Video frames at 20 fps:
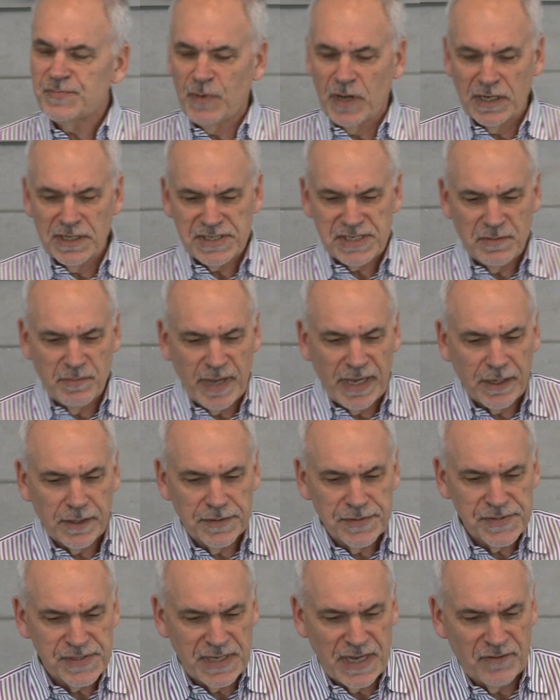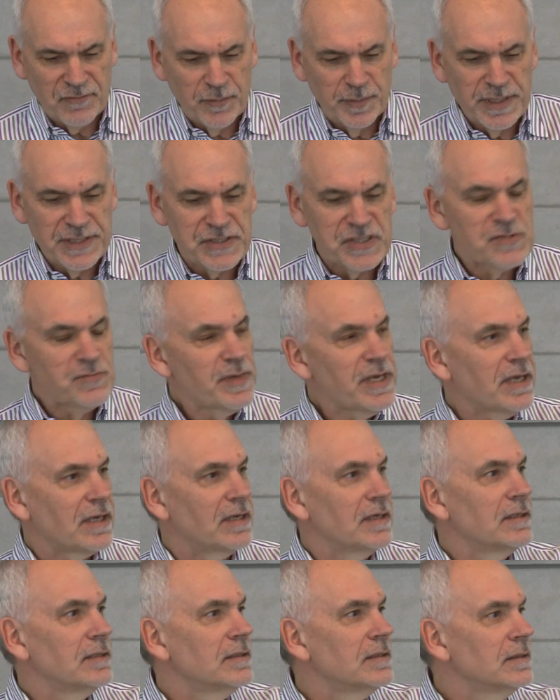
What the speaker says: policymakers, government speak